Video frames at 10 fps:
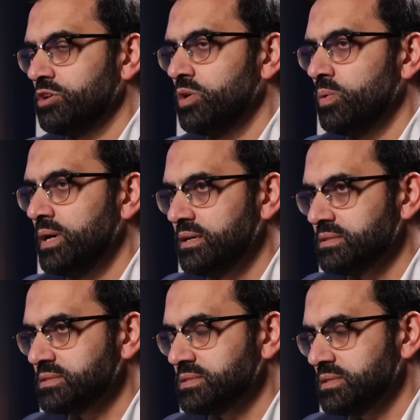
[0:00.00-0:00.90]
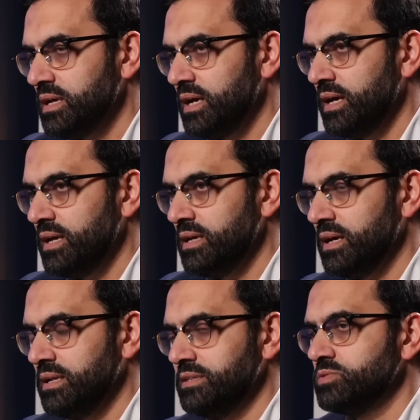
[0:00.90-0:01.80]
coerce
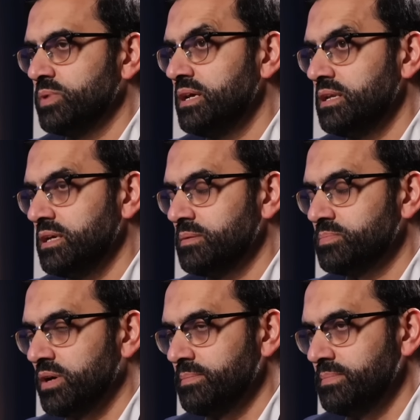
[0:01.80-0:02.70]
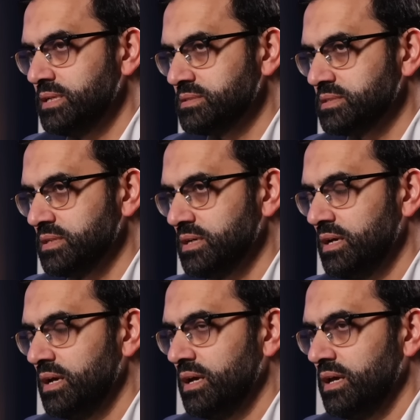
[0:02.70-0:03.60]
an Israeli prime minister
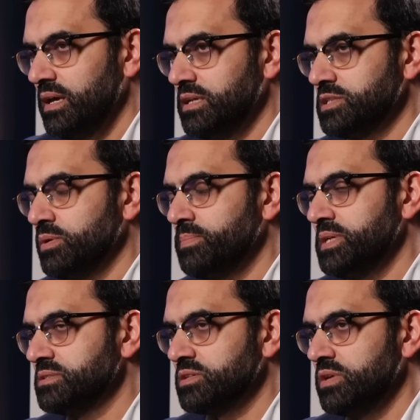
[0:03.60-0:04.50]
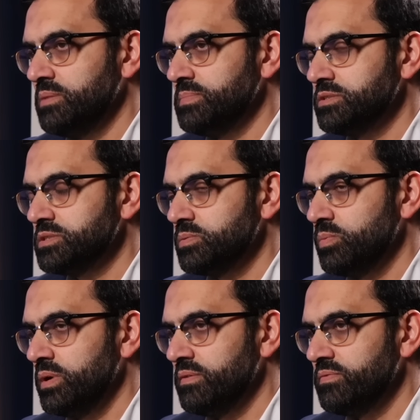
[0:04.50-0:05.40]
into a peace agreement
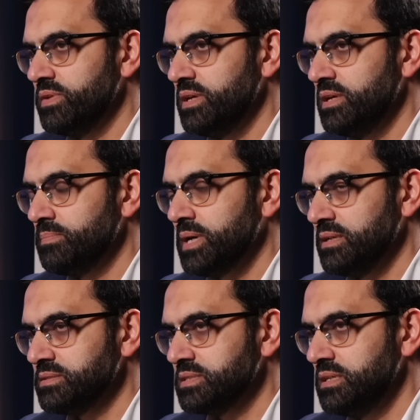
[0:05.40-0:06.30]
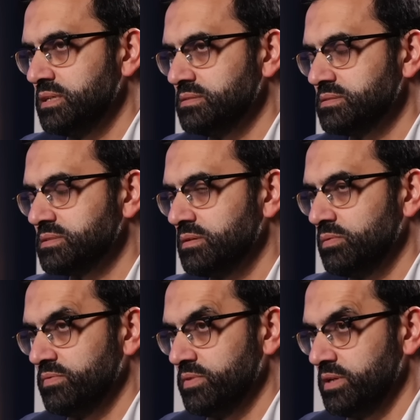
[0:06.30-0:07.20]
with the Palestinians,
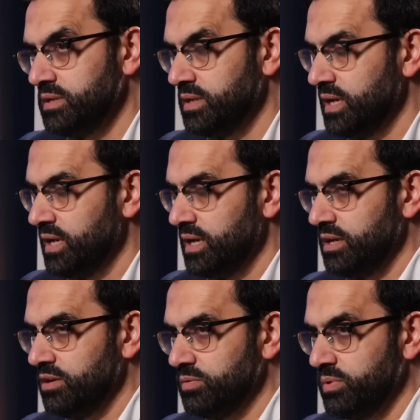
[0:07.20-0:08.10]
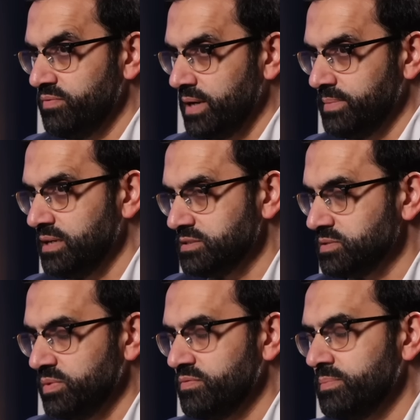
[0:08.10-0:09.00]
with Hamas
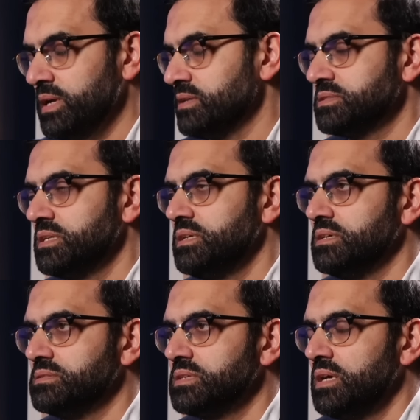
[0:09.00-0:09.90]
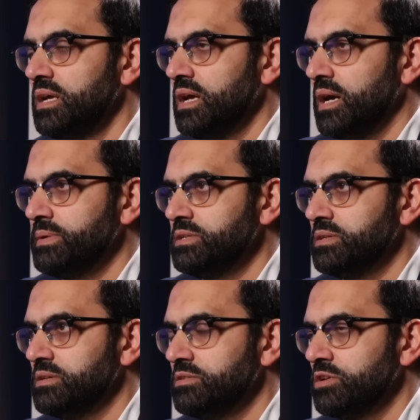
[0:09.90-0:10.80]
and with the Palestinians. I mean,
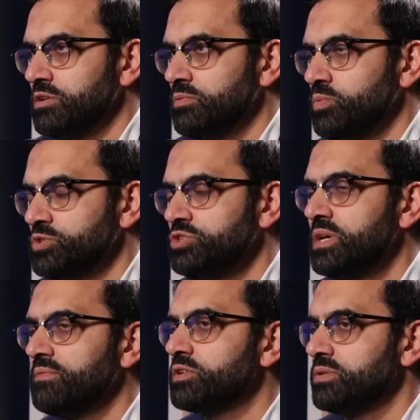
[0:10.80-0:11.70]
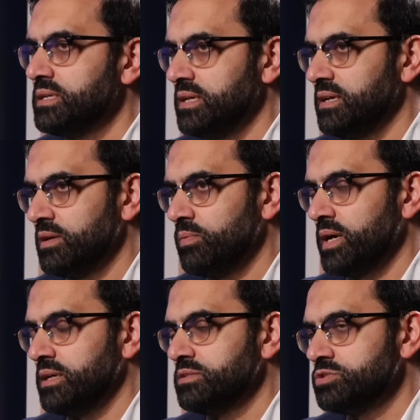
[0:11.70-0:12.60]
do you give credit in a
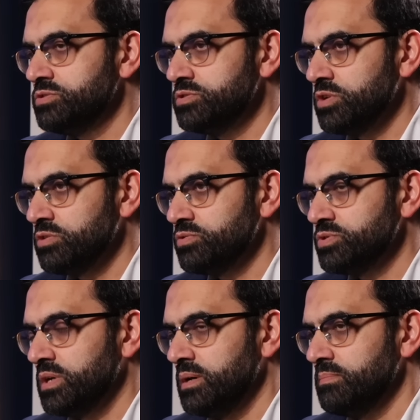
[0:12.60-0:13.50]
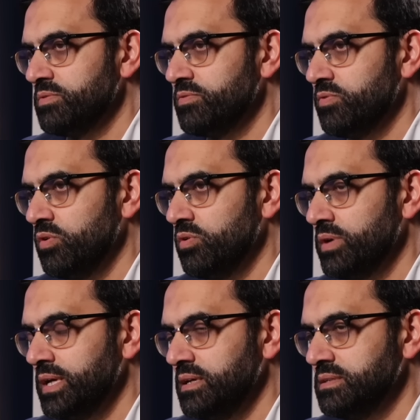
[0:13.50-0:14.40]
way to Donald Trump
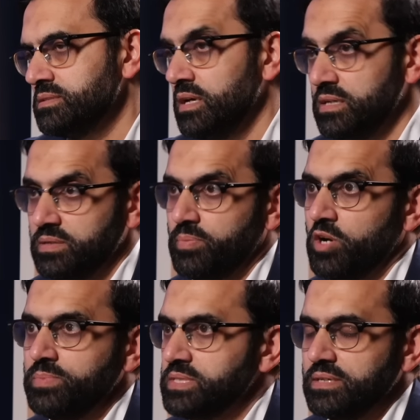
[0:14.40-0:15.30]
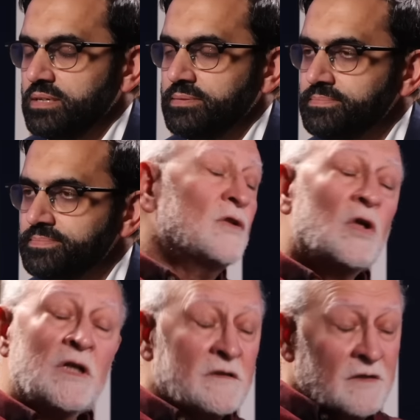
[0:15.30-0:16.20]
for his diplomacy?
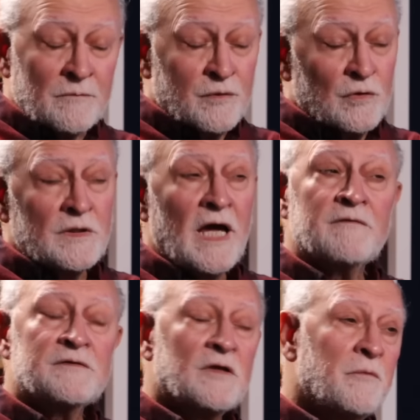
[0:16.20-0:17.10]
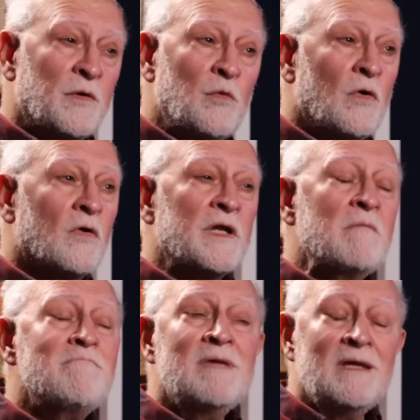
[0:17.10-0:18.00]
Donald Trump could have stopped the war
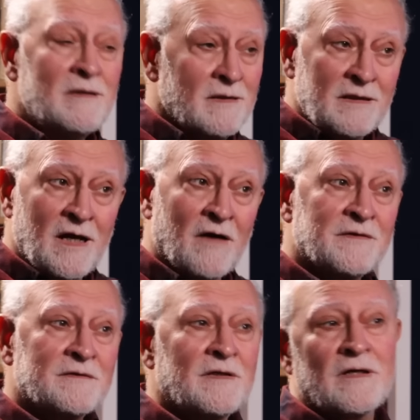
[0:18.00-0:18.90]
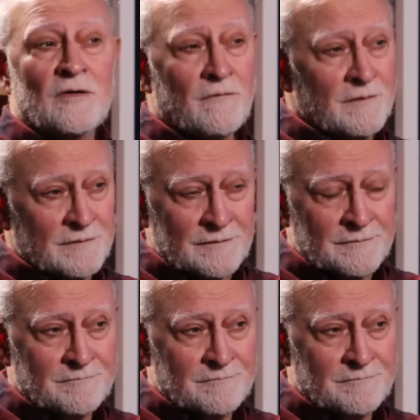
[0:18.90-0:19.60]
immediately after taking office.